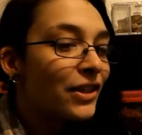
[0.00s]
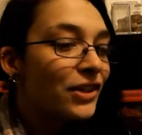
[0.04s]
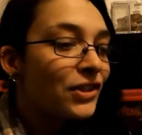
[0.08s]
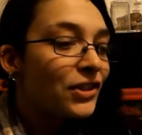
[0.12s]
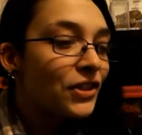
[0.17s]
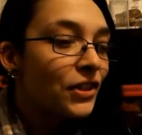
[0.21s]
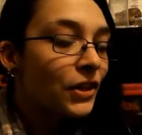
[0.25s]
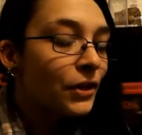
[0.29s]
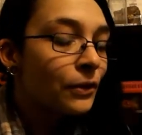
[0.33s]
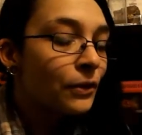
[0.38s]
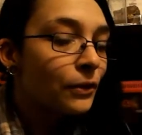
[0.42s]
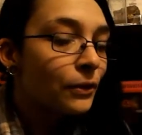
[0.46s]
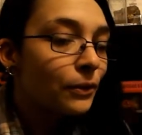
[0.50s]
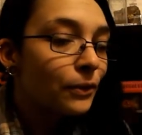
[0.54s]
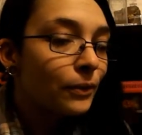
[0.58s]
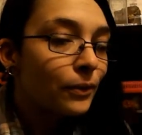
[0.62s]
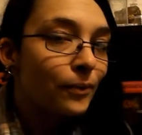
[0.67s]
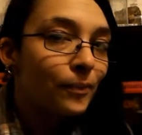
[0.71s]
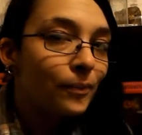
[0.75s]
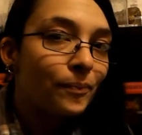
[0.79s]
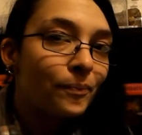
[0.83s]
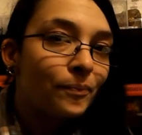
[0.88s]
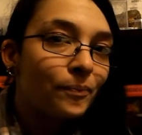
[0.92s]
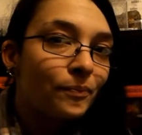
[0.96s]
So
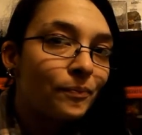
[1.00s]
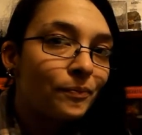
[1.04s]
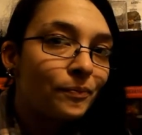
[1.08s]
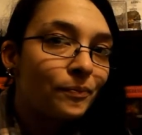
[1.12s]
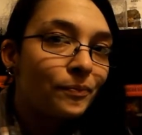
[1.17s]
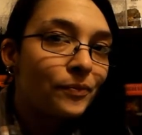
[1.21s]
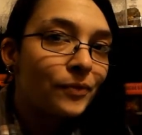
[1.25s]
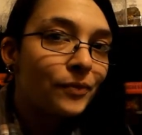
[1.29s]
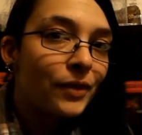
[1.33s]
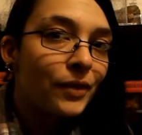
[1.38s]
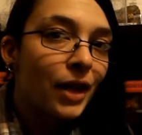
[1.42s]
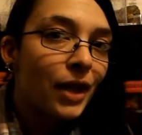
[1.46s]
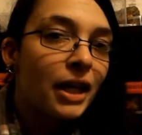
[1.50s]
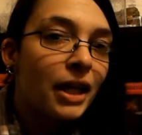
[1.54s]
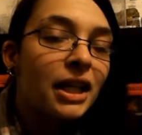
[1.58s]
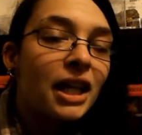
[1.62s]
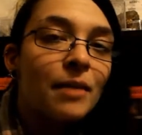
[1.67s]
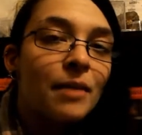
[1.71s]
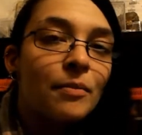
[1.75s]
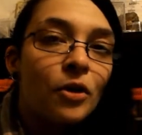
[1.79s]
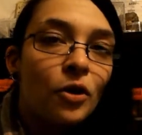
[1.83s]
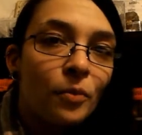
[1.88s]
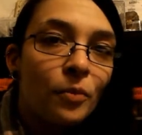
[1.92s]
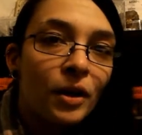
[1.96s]
I
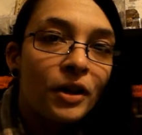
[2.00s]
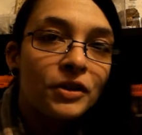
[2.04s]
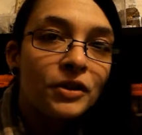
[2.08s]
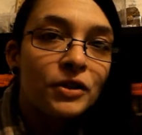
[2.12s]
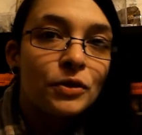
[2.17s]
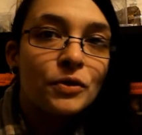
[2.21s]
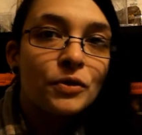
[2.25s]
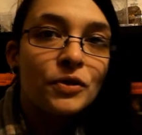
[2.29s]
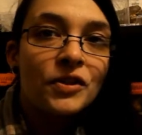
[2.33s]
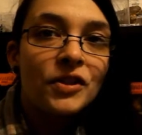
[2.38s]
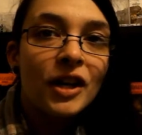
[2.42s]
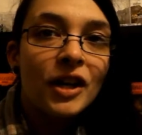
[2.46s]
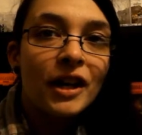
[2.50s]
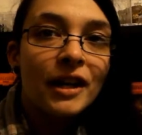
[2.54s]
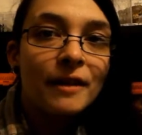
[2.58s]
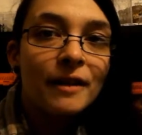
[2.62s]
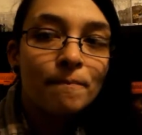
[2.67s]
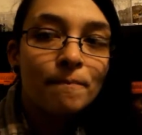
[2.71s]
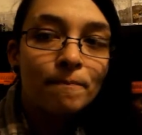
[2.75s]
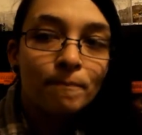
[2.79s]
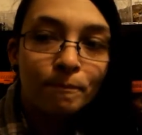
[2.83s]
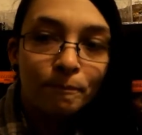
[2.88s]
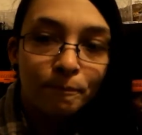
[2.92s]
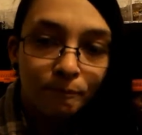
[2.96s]
came home on
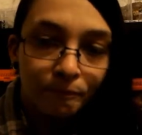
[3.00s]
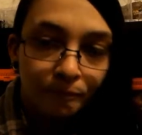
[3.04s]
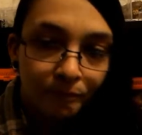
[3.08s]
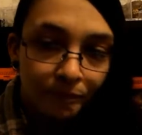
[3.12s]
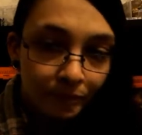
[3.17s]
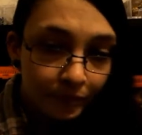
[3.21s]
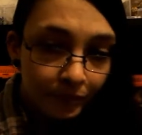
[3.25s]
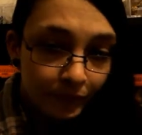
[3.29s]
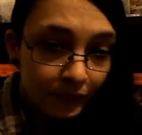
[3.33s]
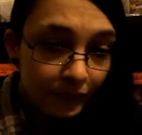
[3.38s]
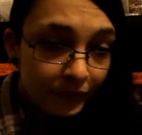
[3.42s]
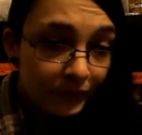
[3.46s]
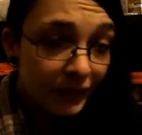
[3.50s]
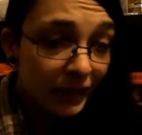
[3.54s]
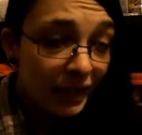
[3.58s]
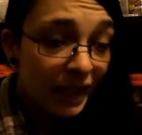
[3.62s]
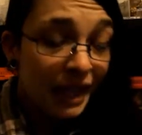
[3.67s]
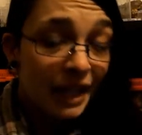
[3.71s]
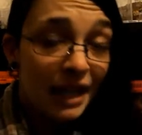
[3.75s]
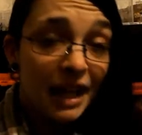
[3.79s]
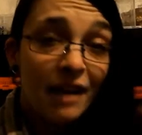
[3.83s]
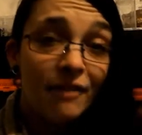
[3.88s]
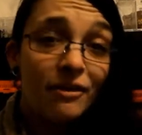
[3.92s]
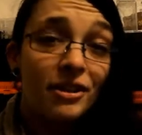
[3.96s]
Tuesday,
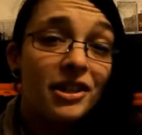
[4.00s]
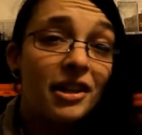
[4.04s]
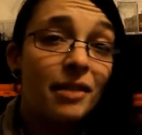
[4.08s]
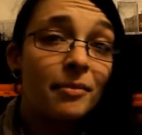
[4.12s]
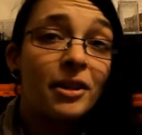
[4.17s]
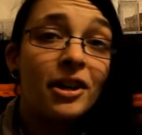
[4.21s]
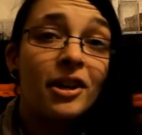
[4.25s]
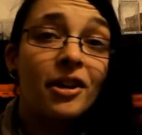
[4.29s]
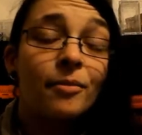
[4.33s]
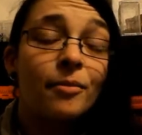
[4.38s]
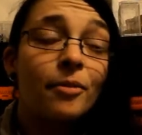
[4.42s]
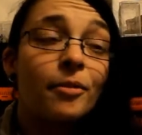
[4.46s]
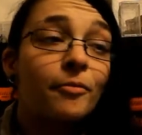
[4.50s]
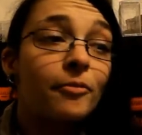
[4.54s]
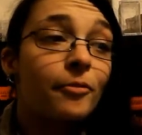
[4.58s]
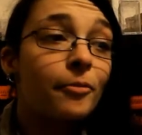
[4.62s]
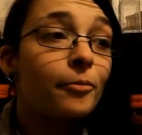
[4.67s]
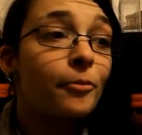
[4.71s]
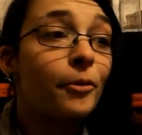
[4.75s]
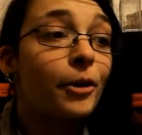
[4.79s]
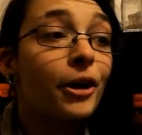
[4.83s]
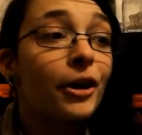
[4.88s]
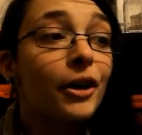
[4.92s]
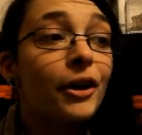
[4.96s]
and every time I come home
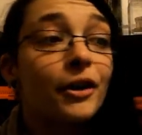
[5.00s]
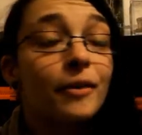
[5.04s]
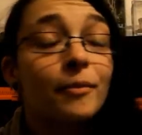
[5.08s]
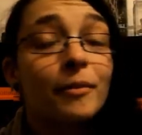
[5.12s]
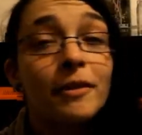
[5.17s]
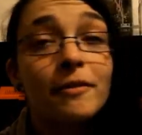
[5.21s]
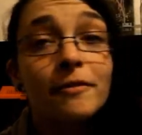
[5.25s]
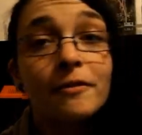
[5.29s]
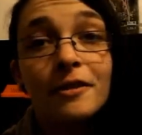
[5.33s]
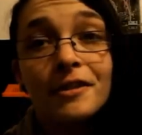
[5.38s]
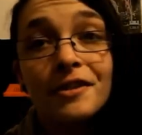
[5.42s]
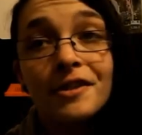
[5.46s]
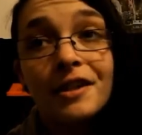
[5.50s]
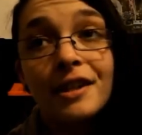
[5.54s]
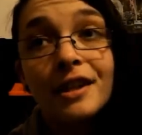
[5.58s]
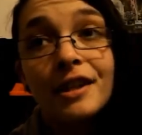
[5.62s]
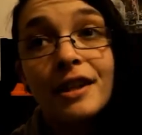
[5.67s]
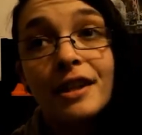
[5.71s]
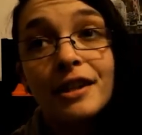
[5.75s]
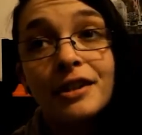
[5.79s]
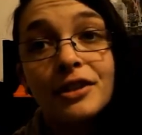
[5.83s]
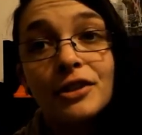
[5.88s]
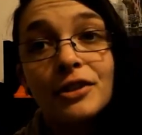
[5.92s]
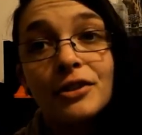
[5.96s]
from work, my first
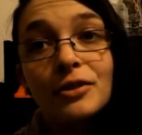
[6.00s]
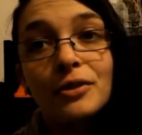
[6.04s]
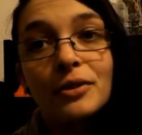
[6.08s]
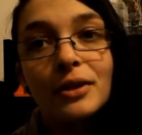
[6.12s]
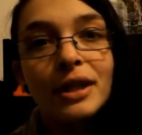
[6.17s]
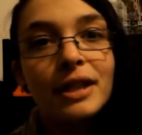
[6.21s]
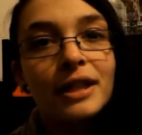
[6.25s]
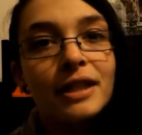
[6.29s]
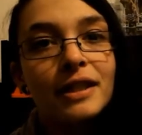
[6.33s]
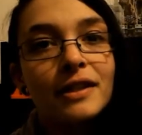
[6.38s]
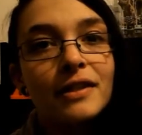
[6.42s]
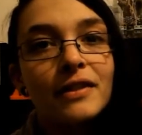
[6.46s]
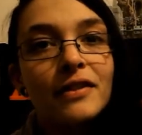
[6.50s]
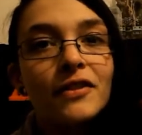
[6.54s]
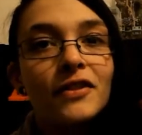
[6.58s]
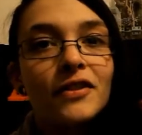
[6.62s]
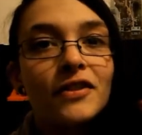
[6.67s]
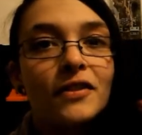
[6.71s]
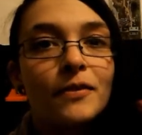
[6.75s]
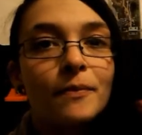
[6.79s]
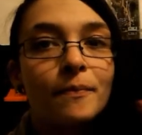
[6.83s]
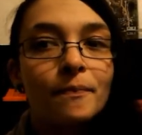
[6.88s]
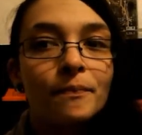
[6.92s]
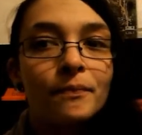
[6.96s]
thing I do
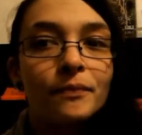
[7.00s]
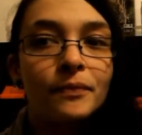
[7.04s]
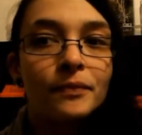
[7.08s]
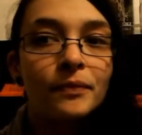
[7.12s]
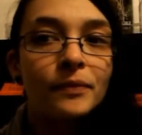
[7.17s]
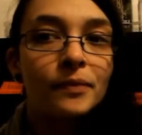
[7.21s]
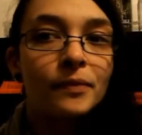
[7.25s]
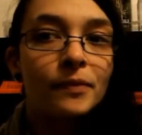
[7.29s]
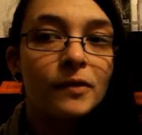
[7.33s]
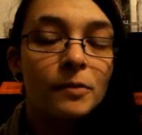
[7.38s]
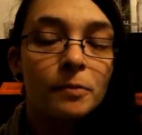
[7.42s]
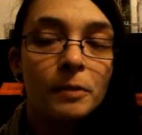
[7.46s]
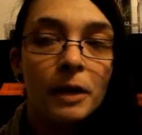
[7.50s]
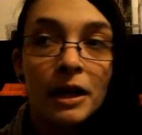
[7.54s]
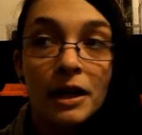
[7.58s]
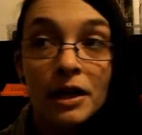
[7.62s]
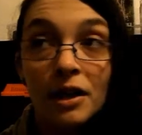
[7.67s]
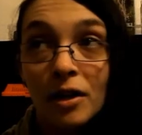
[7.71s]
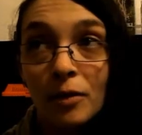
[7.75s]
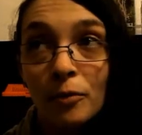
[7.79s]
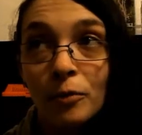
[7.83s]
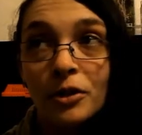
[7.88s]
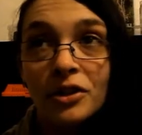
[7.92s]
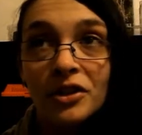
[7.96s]
is,
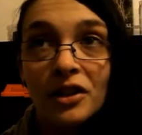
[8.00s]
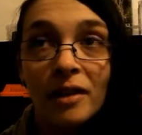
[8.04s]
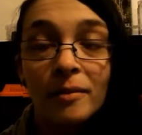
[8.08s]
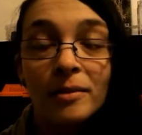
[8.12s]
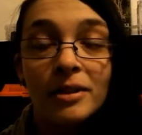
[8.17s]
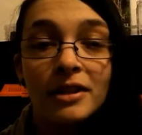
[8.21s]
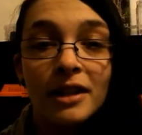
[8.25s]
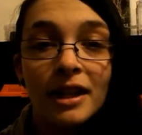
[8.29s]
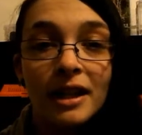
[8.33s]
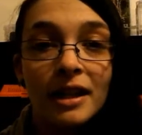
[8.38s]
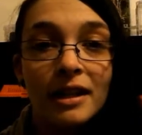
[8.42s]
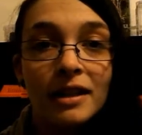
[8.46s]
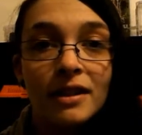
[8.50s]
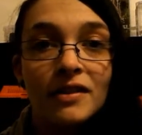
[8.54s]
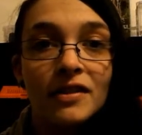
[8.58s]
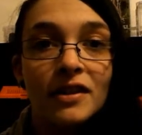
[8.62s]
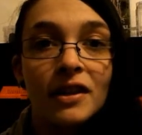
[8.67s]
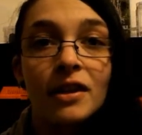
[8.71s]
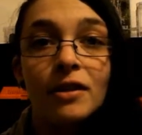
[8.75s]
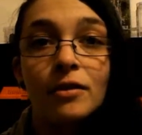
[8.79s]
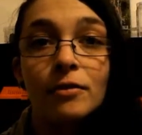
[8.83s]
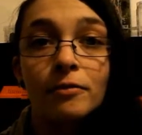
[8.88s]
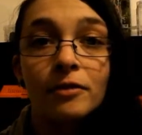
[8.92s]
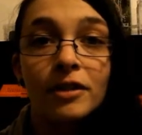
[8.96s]
depending on what time of day it is, I
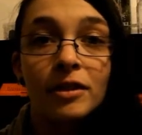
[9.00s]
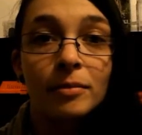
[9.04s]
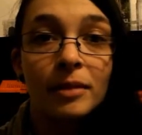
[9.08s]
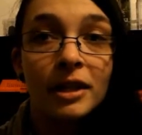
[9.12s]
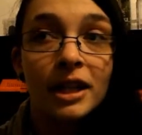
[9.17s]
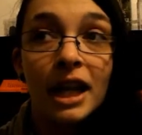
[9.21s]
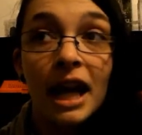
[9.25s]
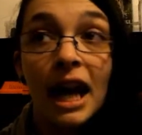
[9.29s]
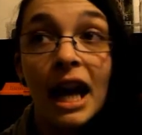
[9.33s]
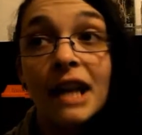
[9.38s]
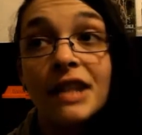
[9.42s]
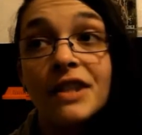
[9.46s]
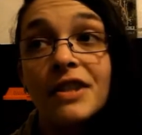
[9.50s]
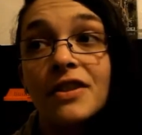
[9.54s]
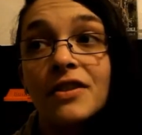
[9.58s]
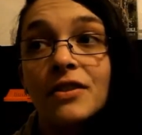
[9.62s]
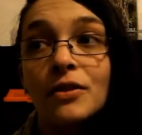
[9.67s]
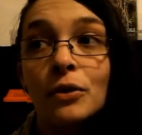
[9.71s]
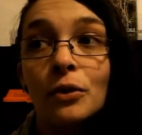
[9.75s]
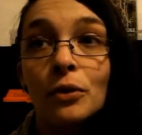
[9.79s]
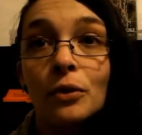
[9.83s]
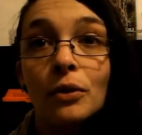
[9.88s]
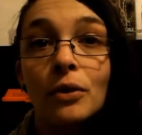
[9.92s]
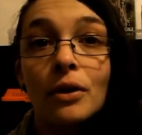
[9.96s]
either feed my cats
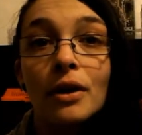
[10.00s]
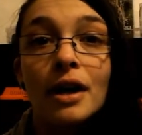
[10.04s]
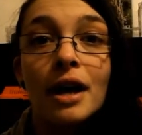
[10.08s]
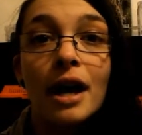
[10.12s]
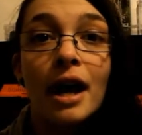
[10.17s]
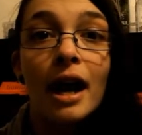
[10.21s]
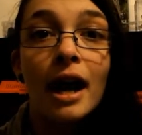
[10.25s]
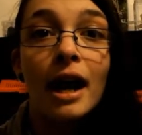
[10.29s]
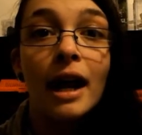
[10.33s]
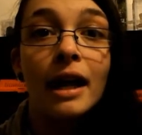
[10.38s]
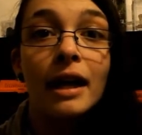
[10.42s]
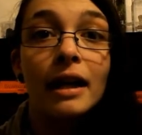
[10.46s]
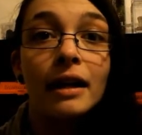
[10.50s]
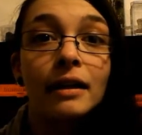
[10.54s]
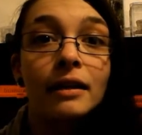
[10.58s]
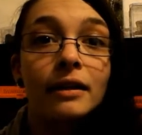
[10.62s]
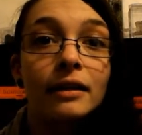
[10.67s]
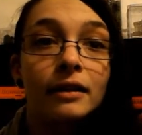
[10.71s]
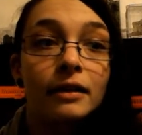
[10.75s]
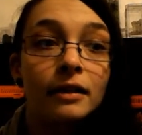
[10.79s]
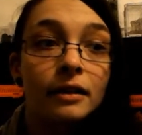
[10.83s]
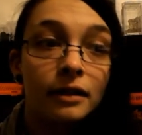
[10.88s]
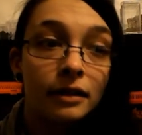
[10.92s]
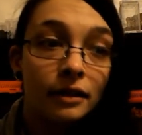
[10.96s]
or I
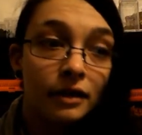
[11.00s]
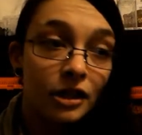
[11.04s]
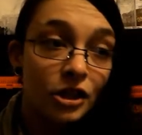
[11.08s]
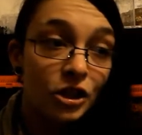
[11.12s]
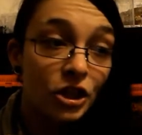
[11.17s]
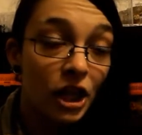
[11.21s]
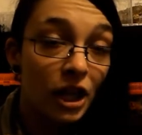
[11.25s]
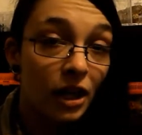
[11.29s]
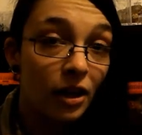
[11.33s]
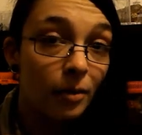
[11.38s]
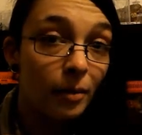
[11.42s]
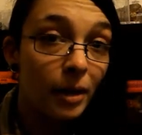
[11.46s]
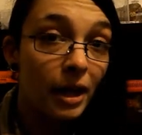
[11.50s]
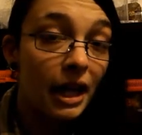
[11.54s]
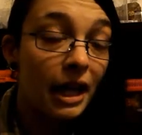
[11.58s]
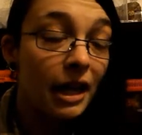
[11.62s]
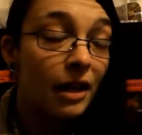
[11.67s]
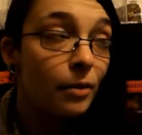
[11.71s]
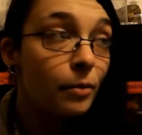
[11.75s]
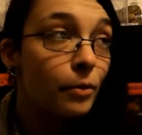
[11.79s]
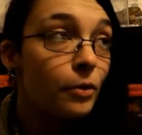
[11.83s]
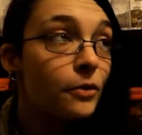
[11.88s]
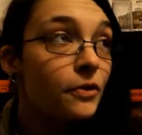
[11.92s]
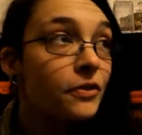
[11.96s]
check on my
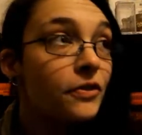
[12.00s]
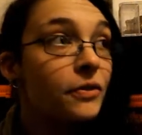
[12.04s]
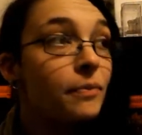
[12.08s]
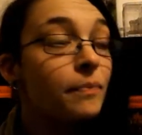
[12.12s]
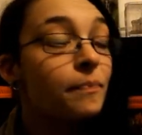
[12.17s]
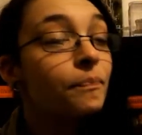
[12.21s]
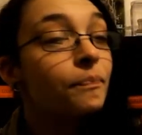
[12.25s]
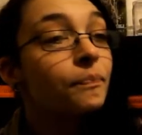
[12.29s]
animals.